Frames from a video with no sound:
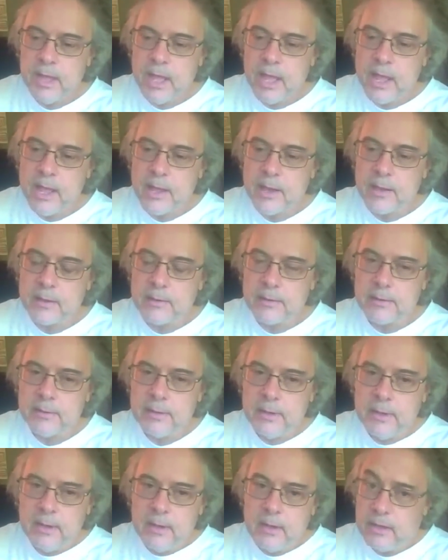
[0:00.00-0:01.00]
And
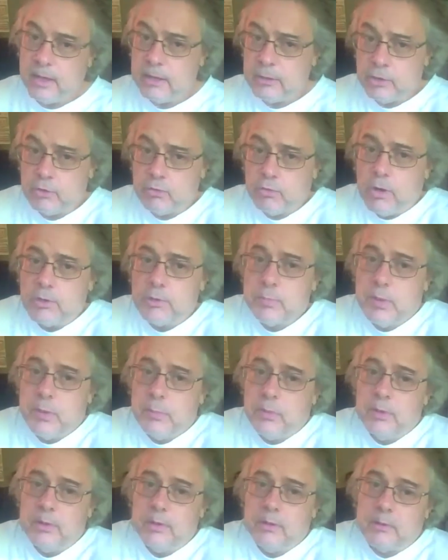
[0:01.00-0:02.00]
it draws
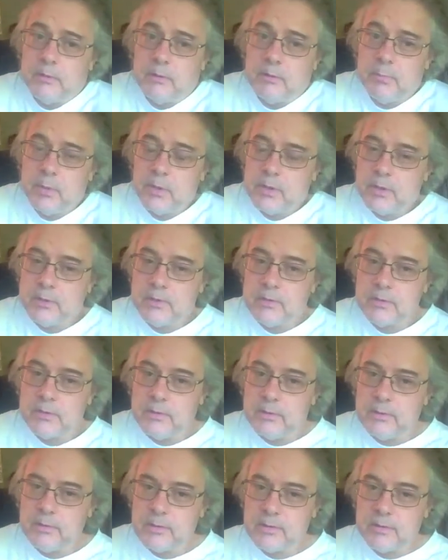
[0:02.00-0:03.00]
people in because
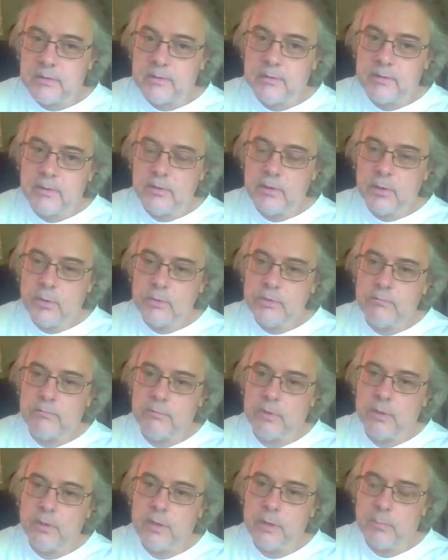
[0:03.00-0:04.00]
it's a, you know, it's a
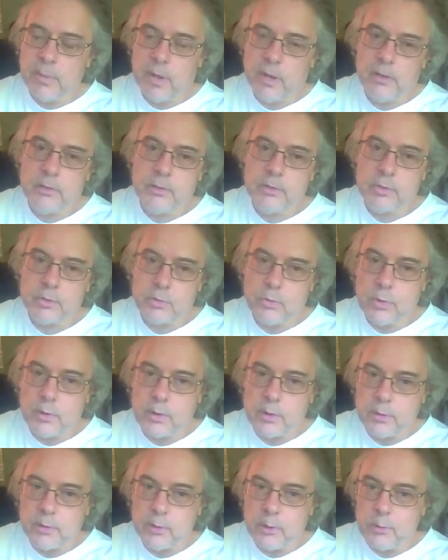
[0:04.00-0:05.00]
really compelling
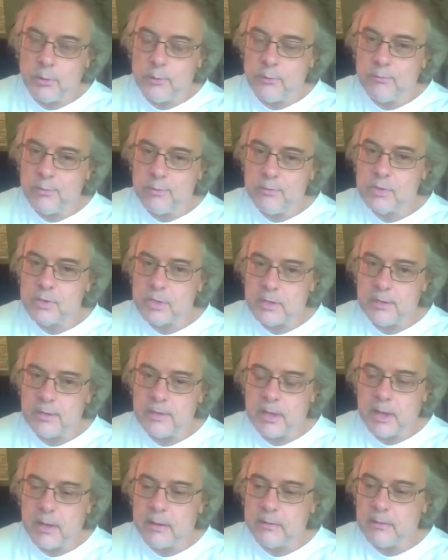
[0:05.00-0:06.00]
story. You've seen
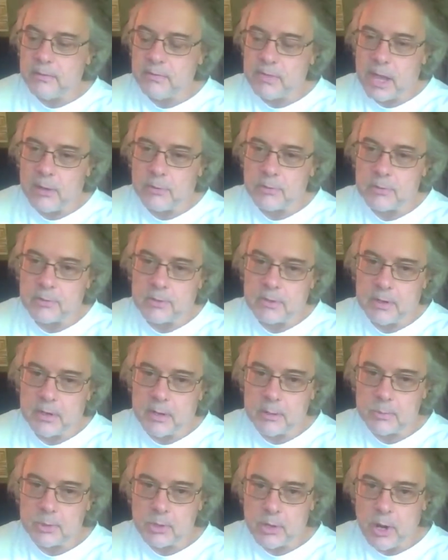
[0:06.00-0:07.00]
that a thousand
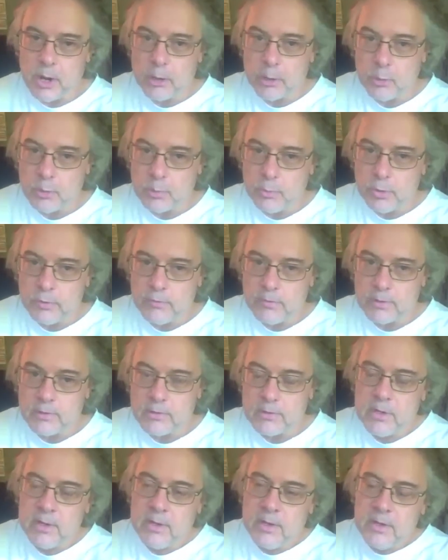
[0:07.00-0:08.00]
times in Hollywood movies.